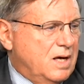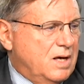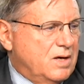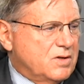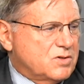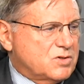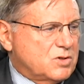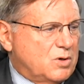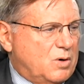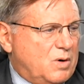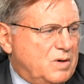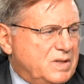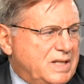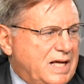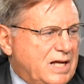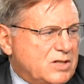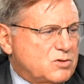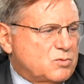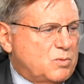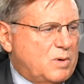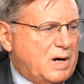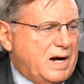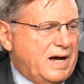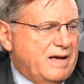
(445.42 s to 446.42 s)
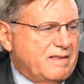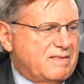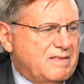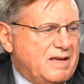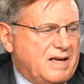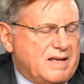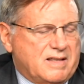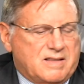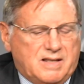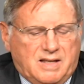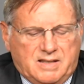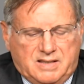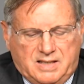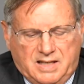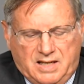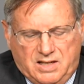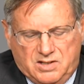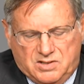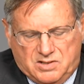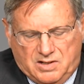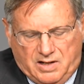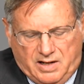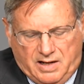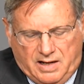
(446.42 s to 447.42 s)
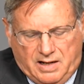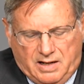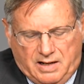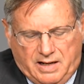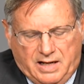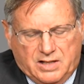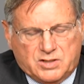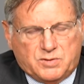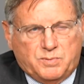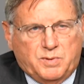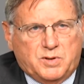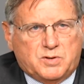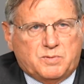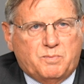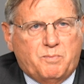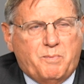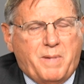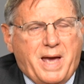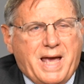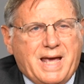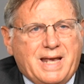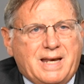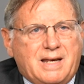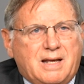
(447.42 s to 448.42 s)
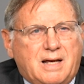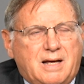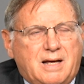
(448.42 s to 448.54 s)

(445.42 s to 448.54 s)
And that's why I think that these estimates may